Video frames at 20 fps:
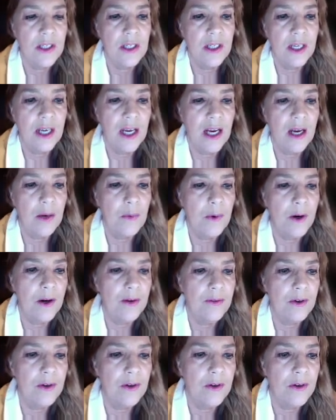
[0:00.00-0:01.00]

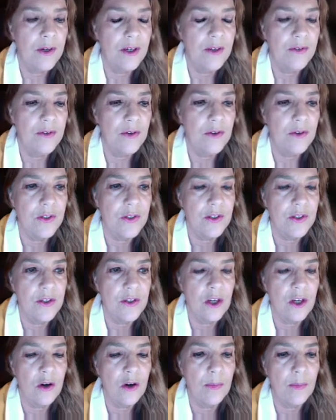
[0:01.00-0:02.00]
However, if nurses
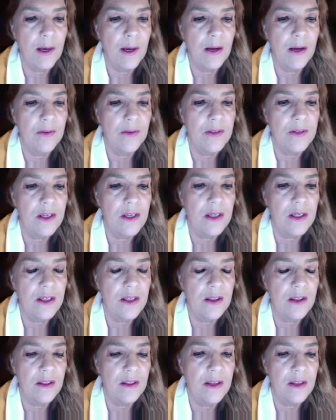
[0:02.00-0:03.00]
know about
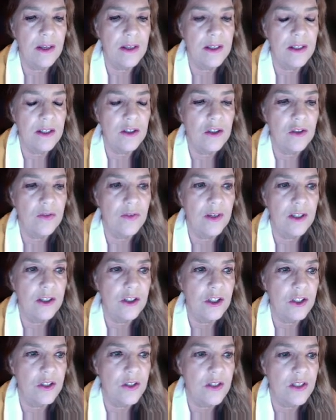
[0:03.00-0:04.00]
these
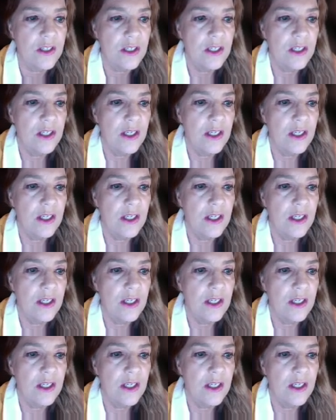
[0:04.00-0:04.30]
interventions